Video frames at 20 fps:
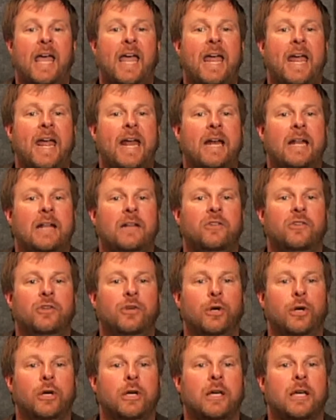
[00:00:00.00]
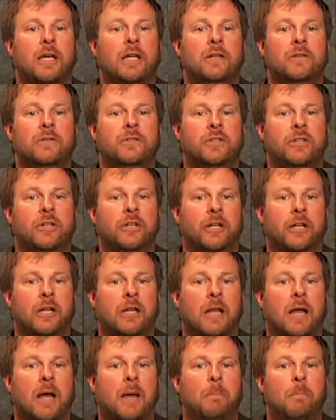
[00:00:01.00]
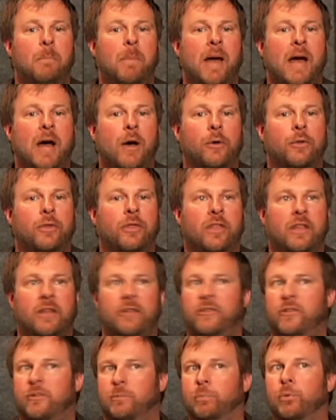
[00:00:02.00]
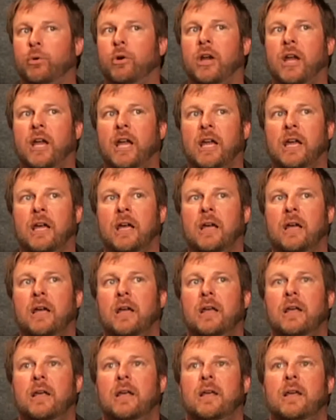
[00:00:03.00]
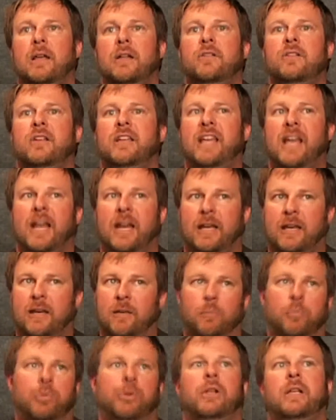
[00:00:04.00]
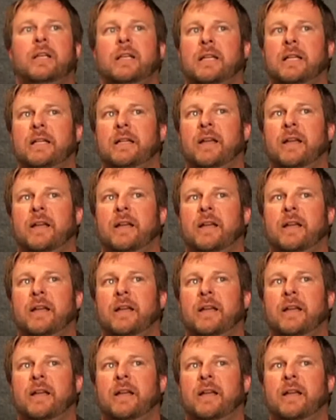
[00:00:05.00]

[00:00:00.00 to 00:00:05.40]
And it took until about this spring to get it completely